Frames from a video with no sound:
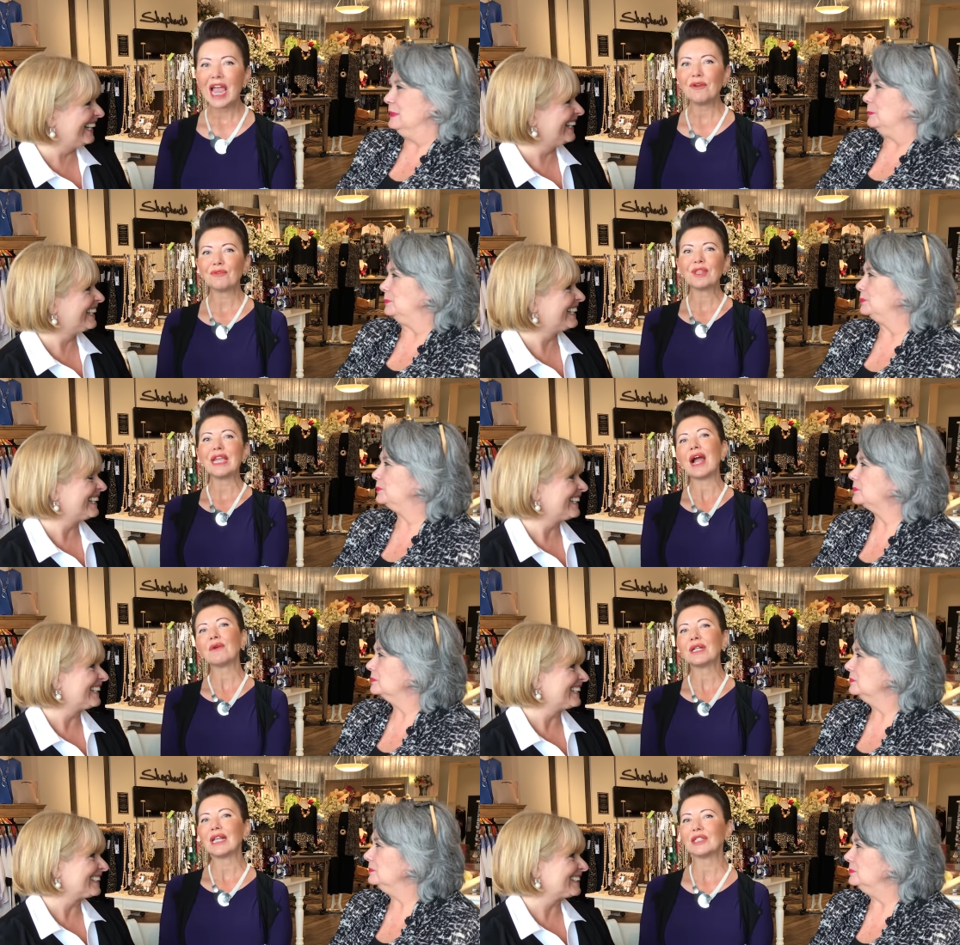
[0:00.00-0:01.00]
Speaker 1: and for the
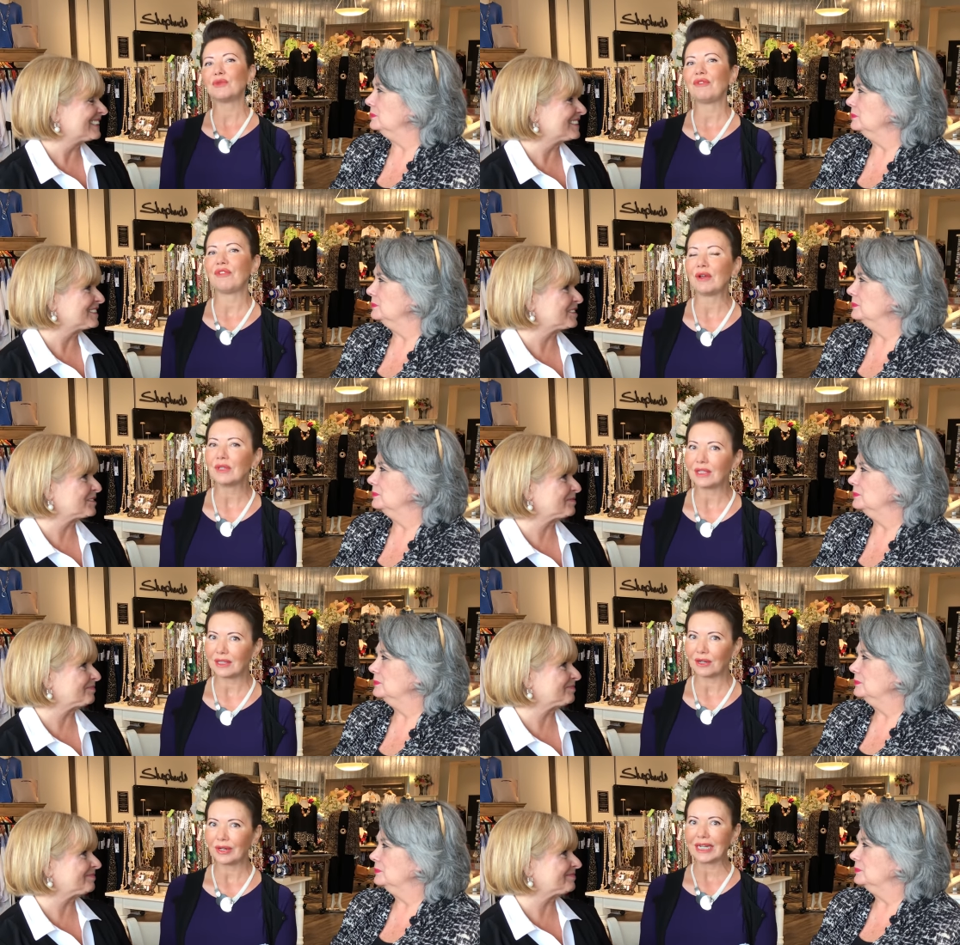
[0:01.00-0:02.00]
hourglass, we found that
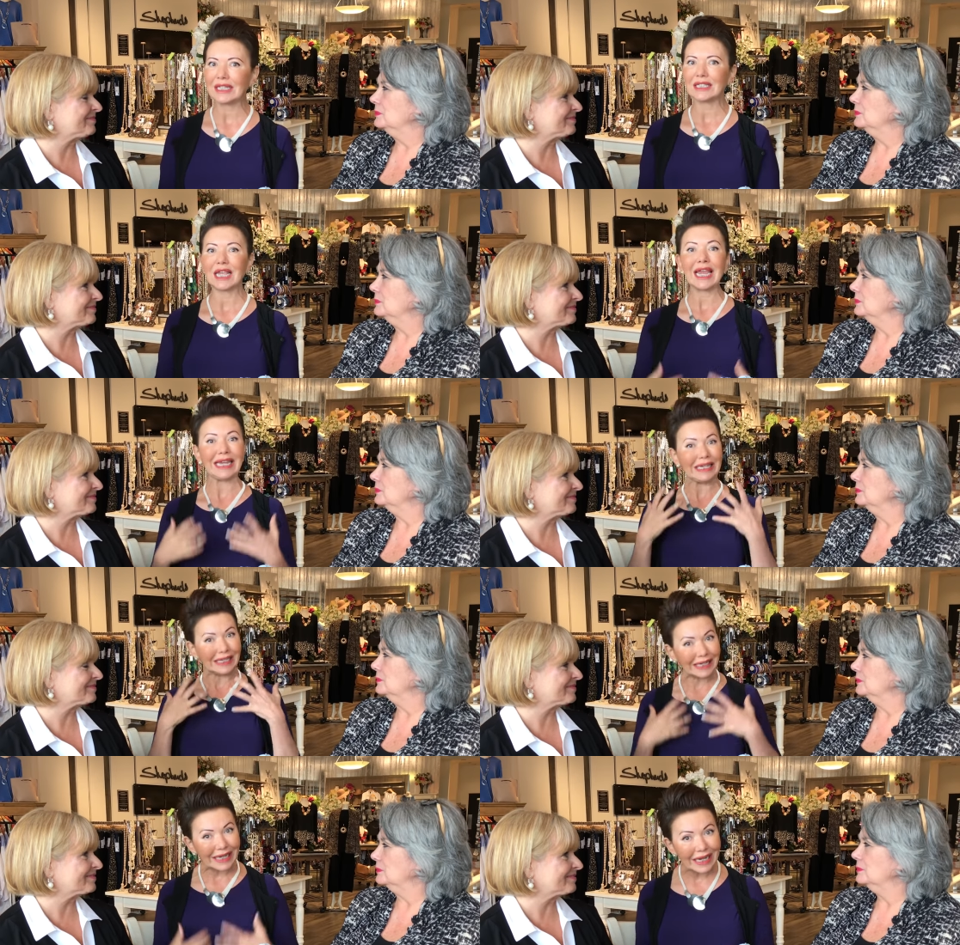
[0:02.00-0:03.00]
there is a
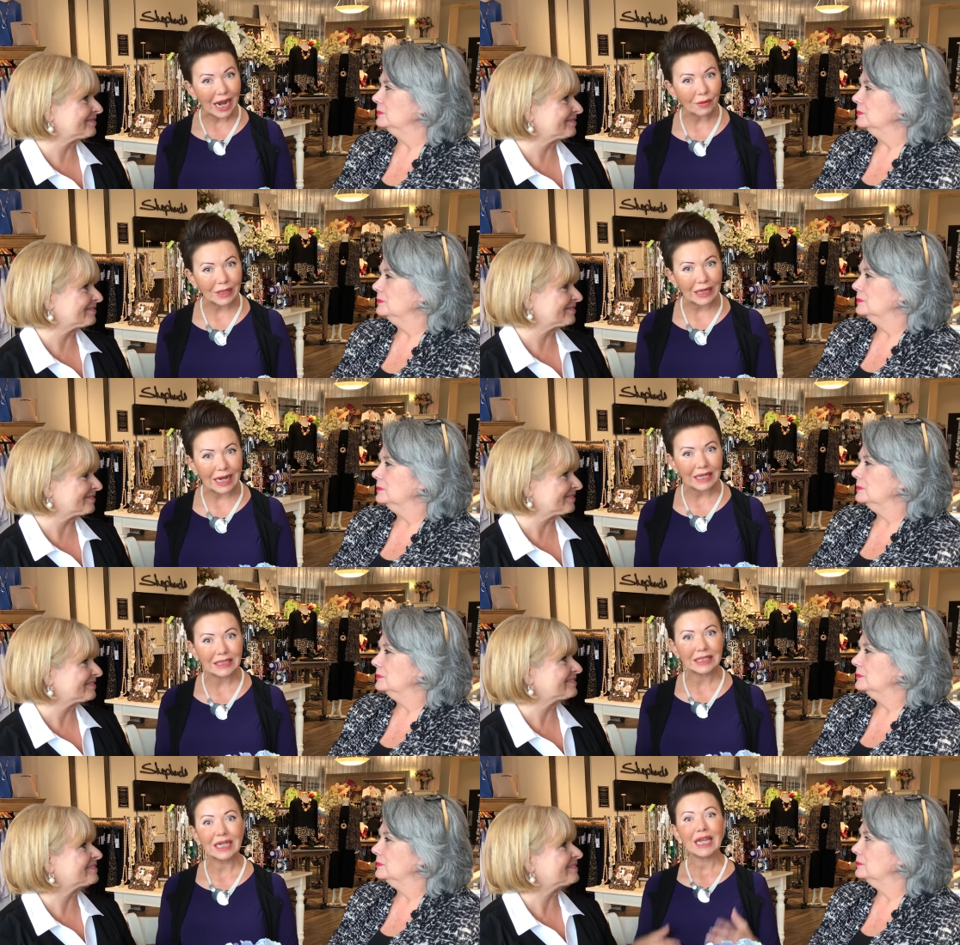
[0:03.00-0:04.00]
lean
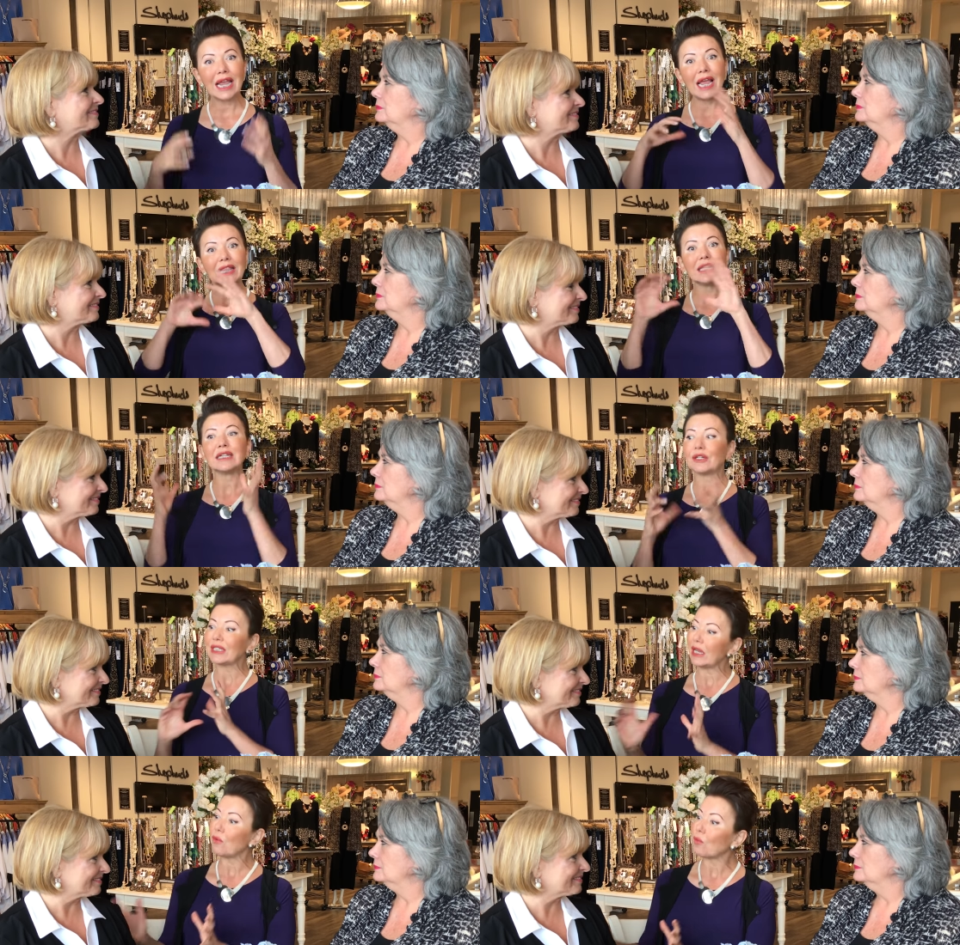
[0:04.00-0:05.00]
hourglass and there
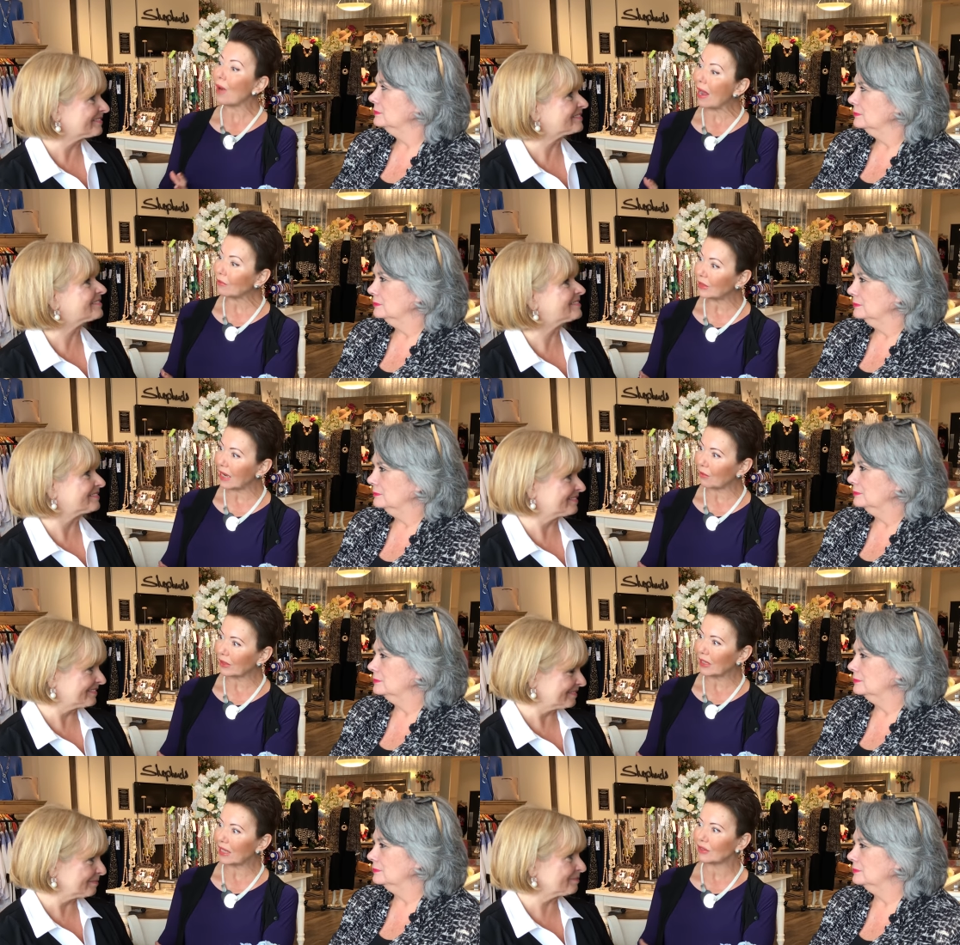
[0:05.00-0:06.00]
is a rounded
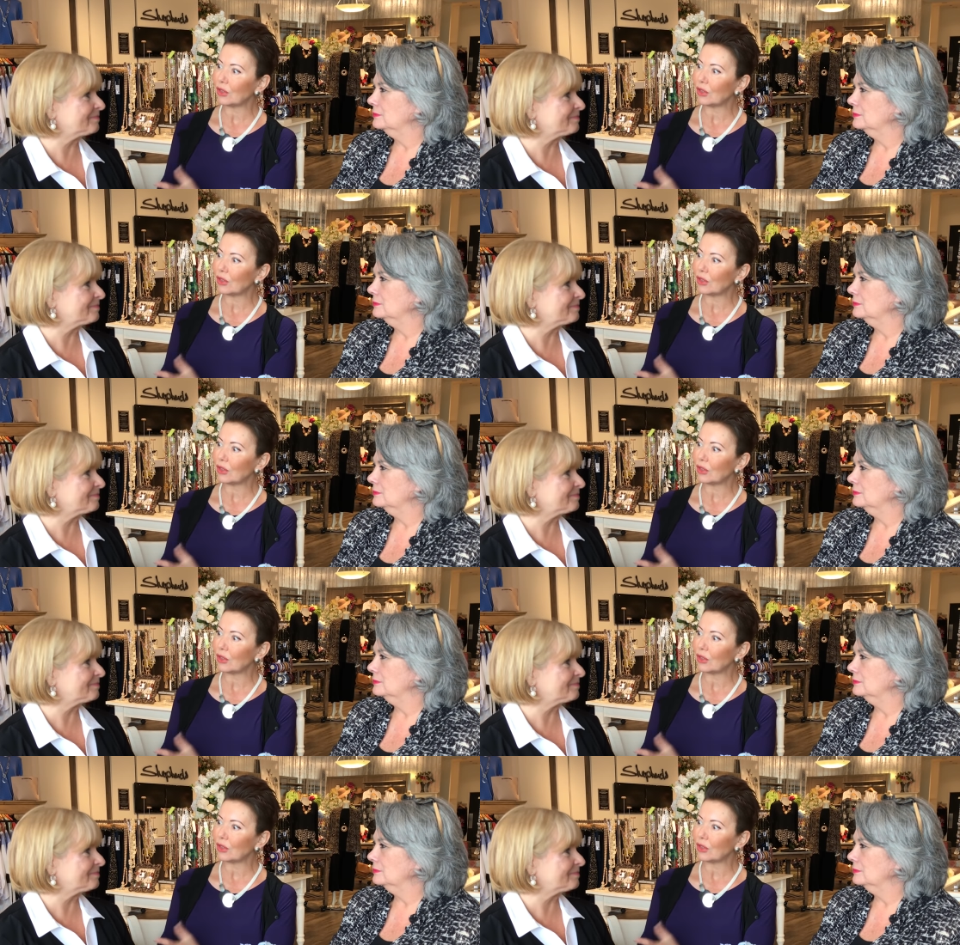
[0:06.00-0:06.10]
hourglass.